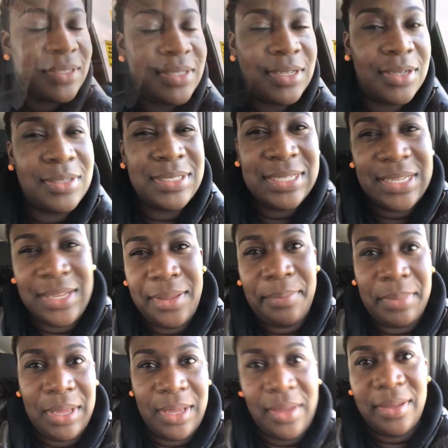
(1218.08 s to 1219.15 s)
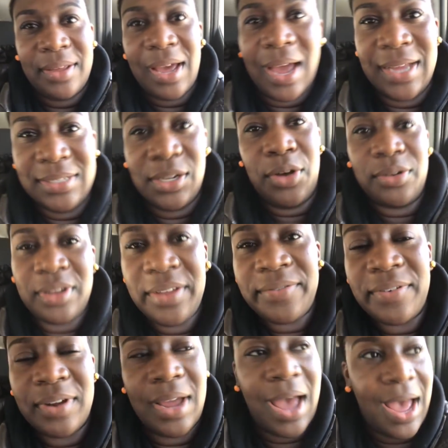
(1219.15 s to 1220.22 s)
So silly me, I totally
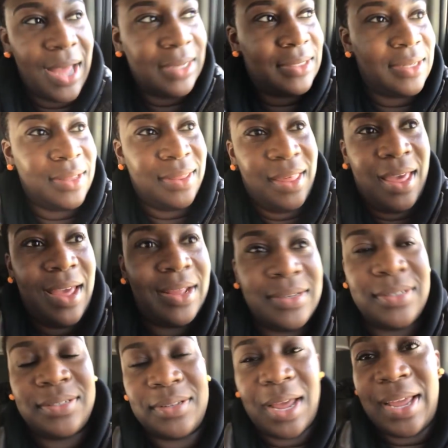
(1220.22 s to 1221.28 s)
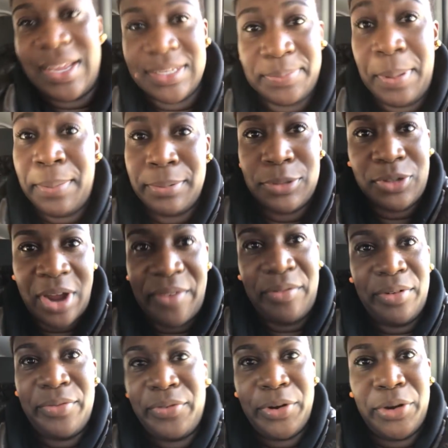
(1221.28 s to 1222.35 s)
forgot that I guess people
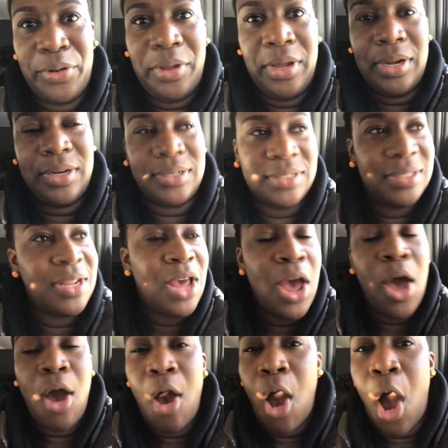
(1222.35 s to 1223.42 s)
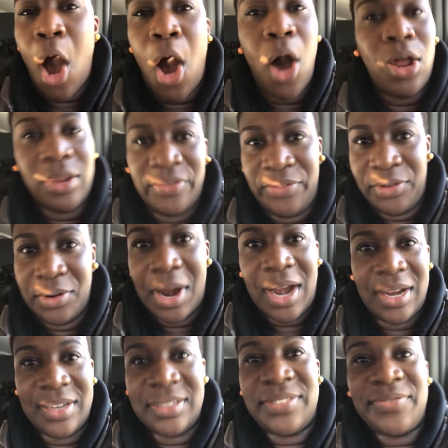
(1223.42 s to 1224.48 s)
travel for New Year's. All of
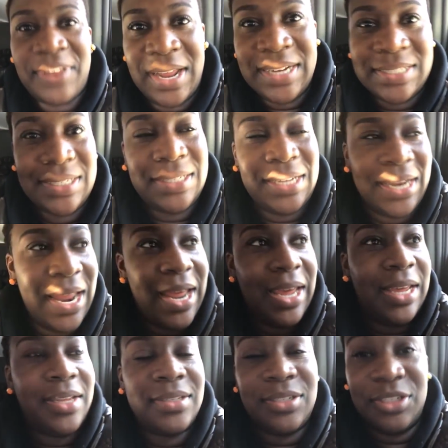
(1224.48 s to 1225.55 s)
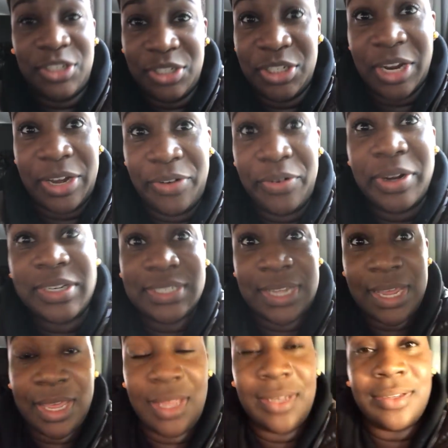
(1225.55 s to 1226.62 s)
United's flights today, January
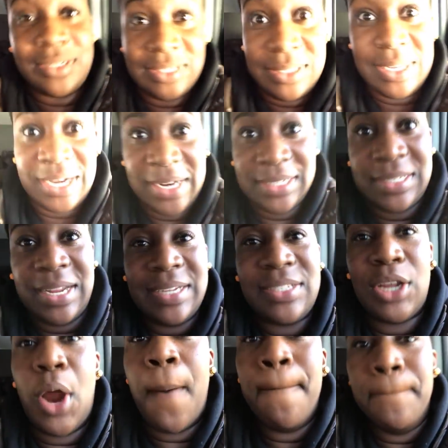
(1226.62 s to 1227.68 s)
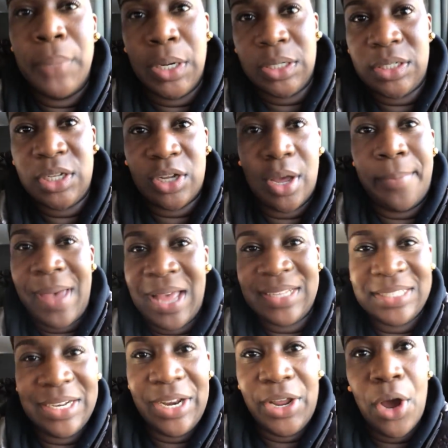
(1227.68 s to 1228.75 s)
2nd, today's dates are booked to
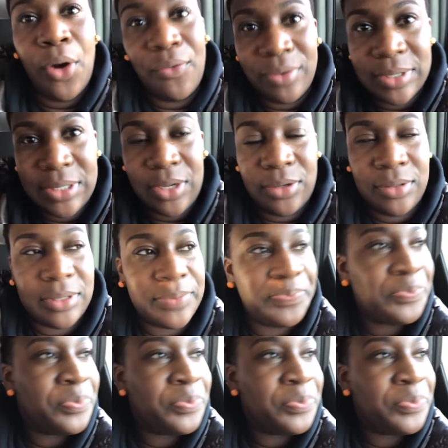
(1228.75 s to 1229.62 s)
capacity, oversold.